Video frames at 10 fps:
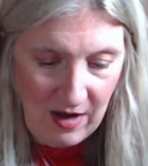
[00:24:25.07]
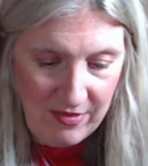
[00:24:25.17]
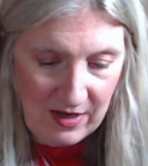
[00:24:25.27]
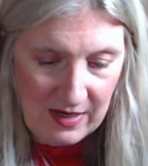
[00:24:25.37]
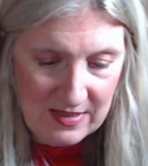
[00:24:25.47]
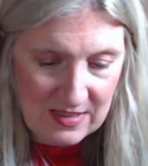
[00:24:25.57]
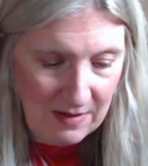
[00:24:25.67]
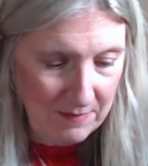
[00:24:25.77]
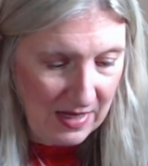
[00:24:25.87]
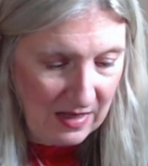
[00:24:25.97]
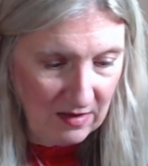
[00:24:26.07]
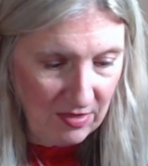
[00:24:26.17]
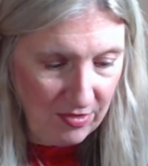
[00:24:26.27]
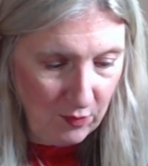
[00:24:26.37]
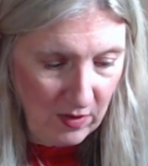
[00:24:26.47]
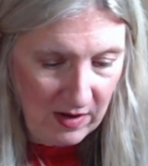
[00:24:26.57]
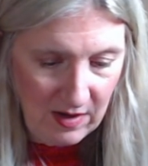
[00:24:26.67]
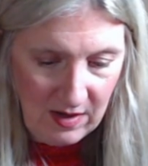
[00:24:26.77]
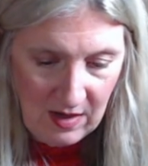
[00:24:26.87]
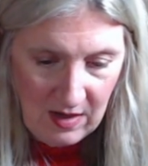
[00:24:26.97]
I think I ended up making
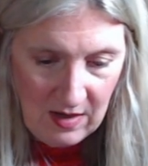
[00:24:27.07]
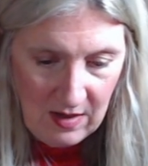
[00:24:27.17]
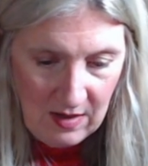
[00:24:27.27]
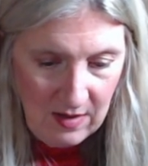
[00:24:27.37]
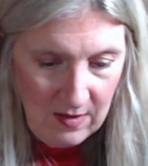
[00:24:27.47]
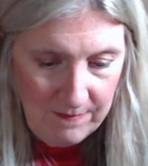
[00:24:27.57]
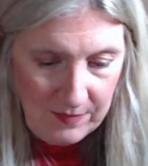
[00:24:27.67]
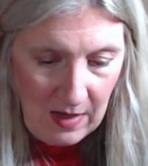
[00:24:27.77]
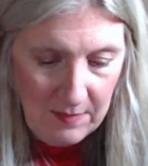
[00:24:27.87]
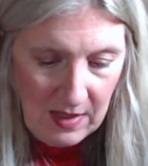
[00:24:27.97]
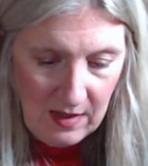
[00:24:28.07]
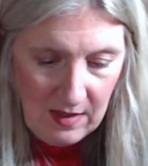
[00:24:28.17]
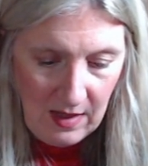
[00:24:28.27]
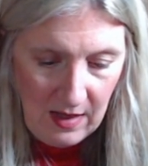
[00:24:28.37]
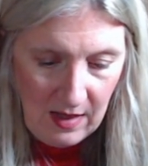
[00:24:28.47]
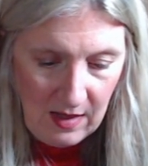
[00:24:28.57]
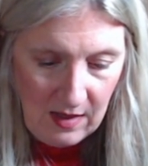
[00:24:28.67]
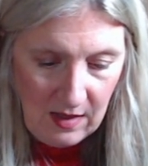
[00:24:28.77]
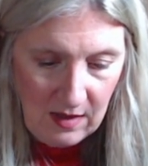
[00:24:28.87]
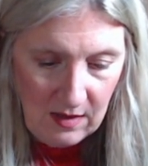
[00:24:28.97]
three. I made
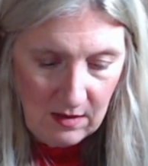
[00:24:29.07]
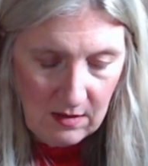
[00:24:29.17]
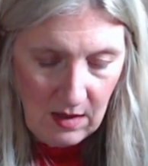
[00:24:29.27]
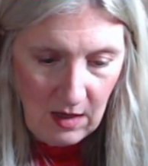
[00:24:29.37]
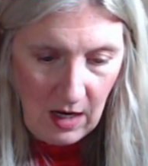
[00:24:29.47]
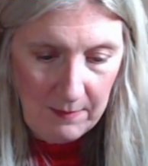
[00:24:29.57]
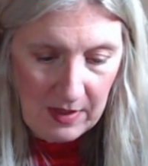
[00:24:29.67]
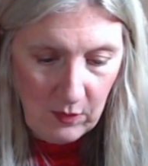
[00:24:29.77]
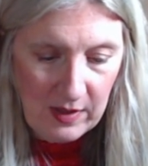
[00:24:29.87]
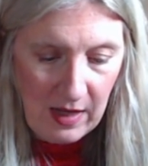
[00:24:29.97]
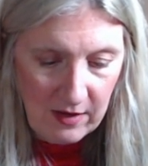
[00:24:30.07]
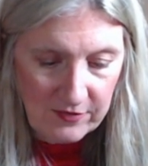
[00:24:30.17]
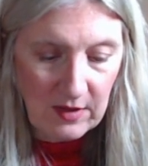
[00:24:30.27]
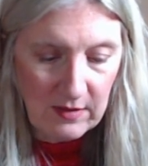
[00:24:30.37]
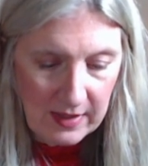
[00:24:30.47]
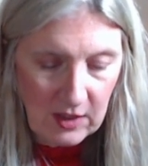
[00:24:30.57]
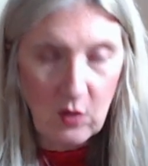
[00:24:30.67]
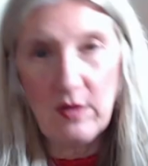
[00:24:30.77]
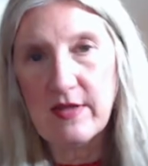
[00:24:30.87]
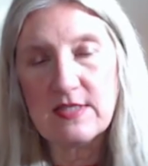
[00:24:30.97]
a uh, I made one out of the linen
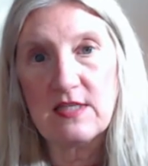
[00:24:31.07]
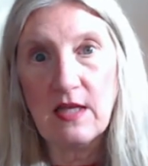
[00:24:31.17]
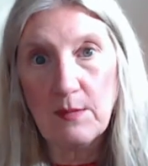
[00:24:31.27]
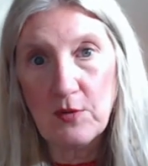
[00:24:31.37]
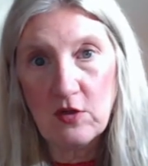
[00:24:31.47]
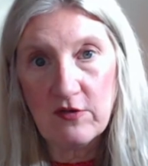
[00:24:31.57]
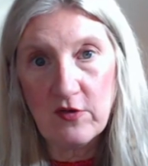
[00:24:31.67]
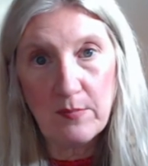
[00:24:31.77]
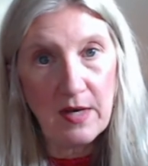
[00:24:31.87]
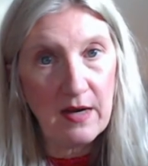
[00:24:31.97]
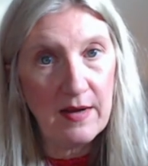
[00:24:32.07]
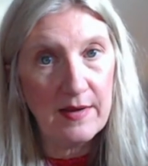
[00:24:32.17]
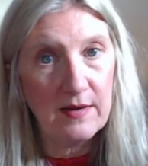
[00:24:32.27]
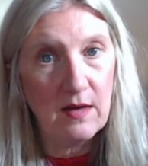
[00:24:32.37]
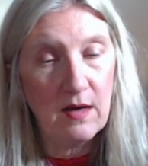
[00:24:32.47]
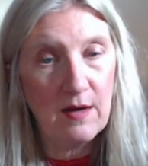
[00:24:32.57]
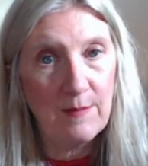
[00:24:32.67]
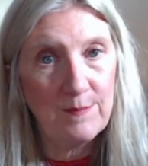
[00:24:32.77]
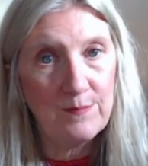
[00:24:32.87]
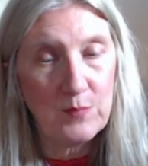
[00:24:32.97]
quill. That's Daily Pullover by
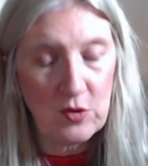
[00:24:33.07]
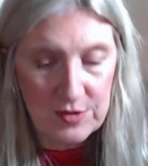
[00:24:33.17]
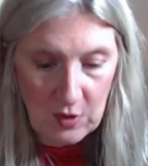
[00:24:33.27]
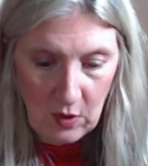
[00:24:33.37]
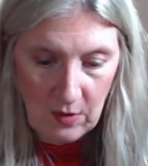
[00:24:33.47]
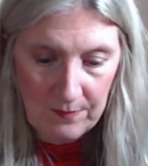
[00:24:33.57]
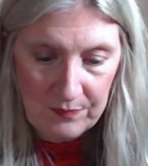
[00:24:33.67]
um, Purl Soho.